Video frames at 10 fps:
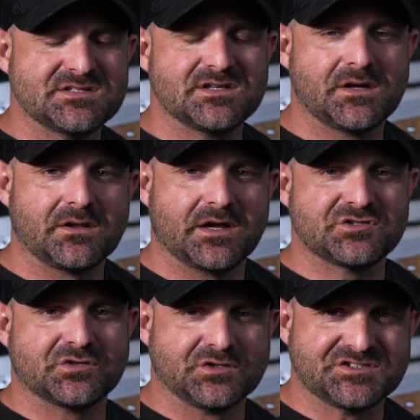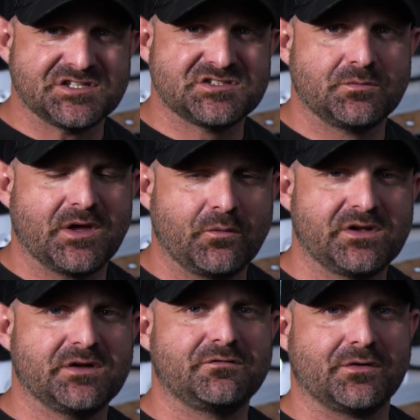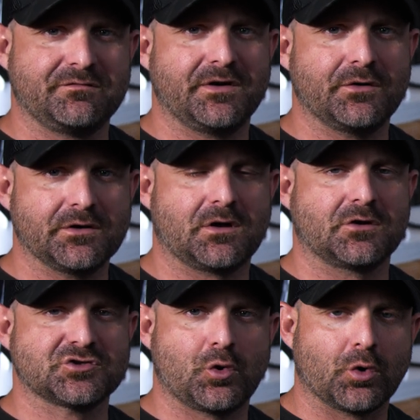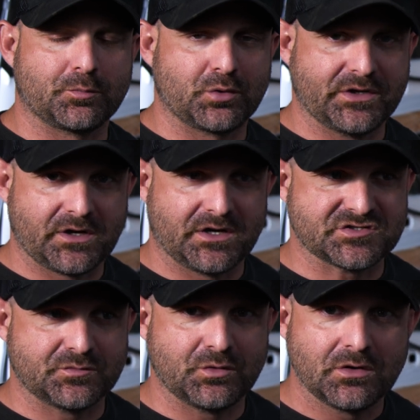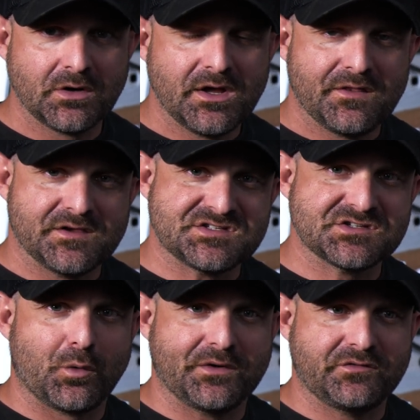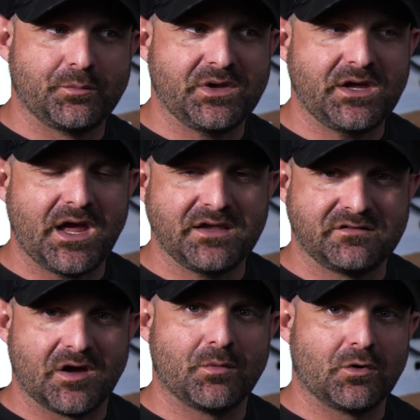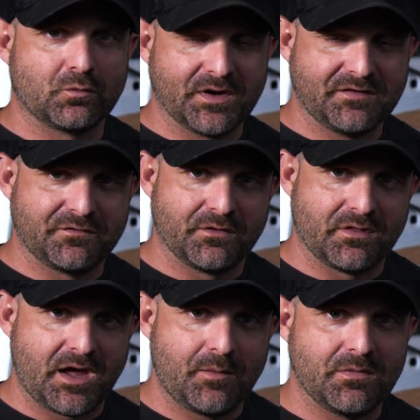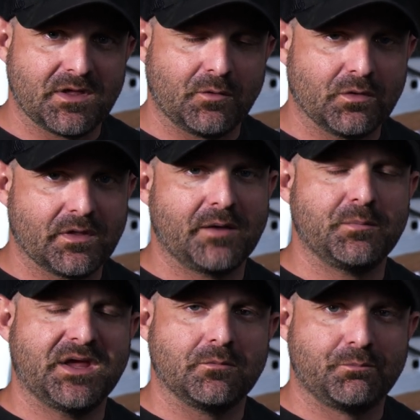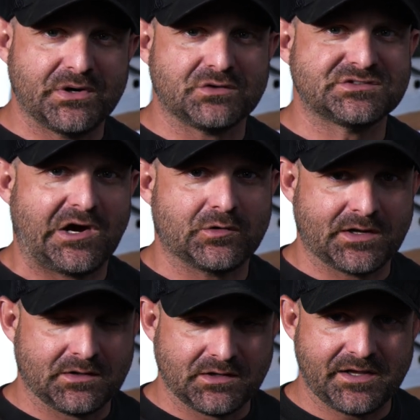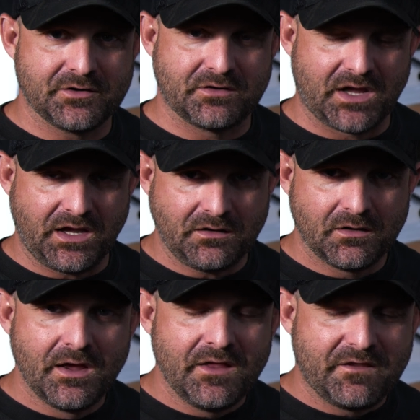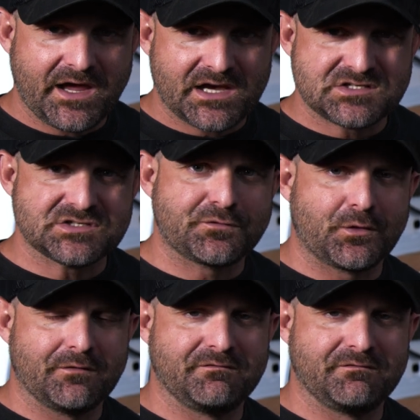is an electrical system that we did for a very large corporate customer. This is going to be a demo rig for them that will then get built out at a later date. They asked us for a